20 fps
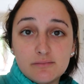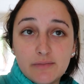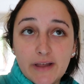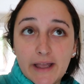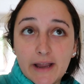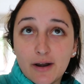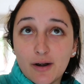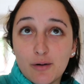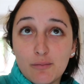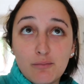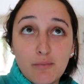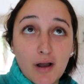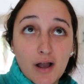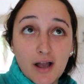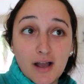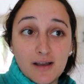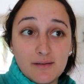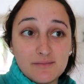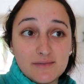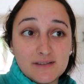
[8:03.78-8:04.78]
like her
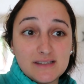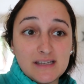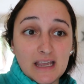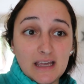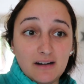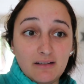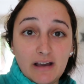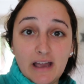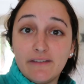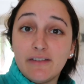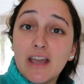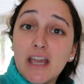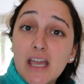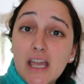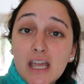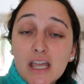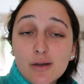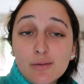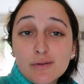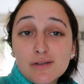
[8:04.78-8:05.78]
mom's Day in a Life.
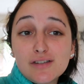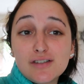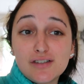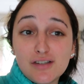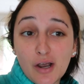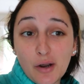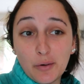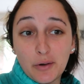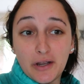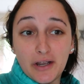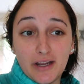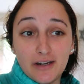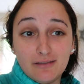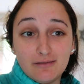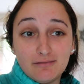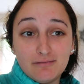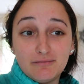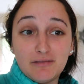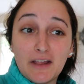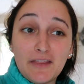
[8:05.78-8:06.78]
It was so good.
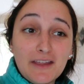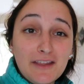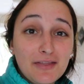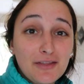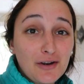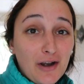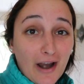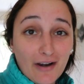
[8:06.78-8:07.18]
Not that they're